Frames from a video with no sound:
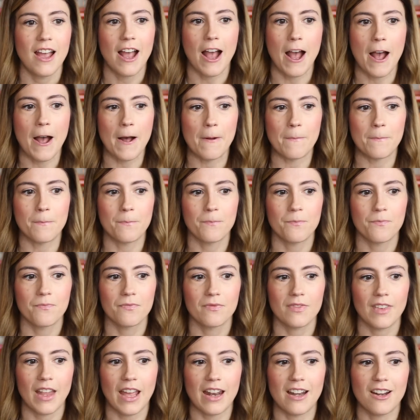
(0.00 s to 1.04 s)
And
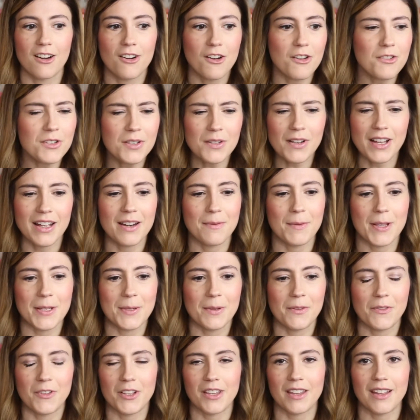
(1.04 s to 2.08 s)
it also kind of makes
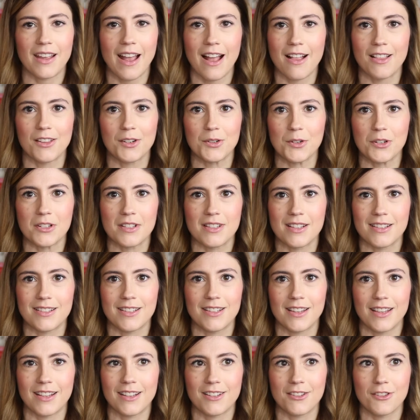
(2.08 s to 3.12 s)
me feel like Eleanor is
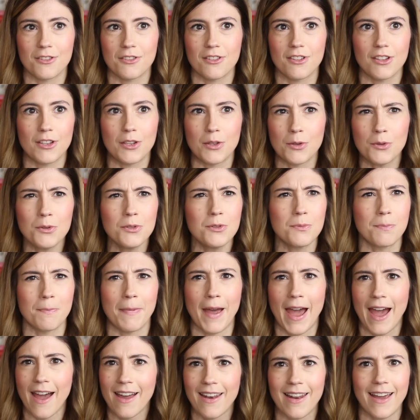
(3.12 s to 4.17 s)
this like huge
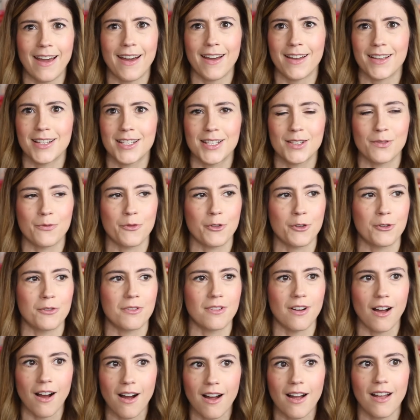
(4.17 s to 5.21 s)
badass for
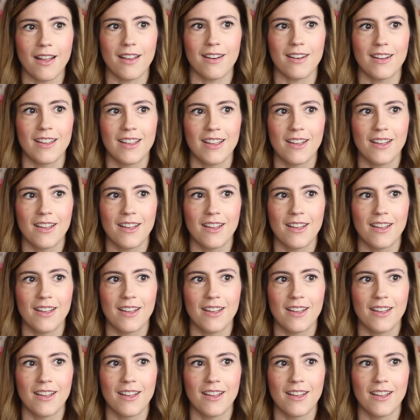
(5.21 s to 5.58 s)
not